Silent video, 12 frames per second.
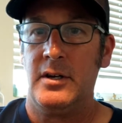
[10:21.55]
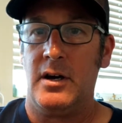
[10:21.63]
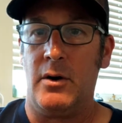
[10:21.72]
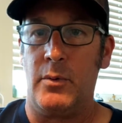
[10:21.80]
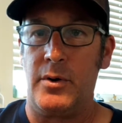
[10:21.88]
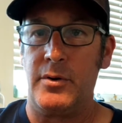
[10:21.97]

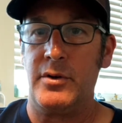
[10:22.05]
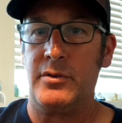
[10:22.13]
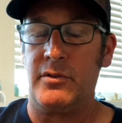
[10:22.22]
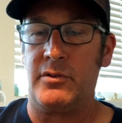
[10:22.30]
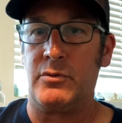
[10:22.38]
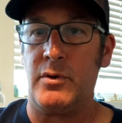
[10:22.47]
We were
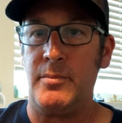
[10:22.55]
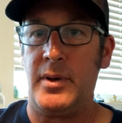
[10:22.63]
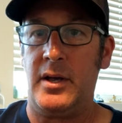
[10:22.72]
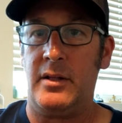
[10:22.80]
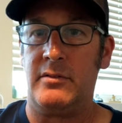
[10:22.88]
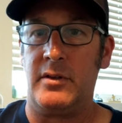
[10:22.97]
using swim
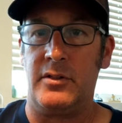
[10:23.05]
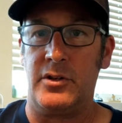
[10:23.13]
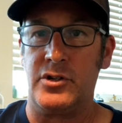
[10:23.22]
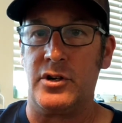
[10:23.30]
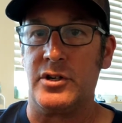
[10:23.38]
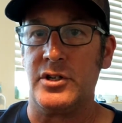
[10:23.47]
baits and the
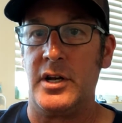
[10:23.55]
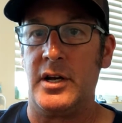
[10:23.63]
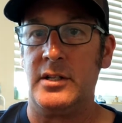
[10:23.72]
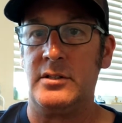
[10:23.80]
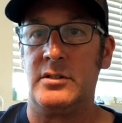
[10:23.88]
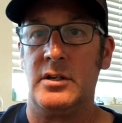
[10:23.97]
jerk
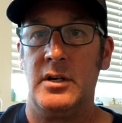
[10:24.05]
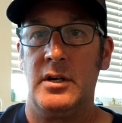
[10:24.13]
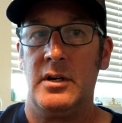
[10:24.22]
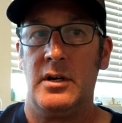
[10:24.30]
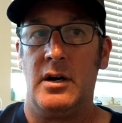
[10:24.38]
shads.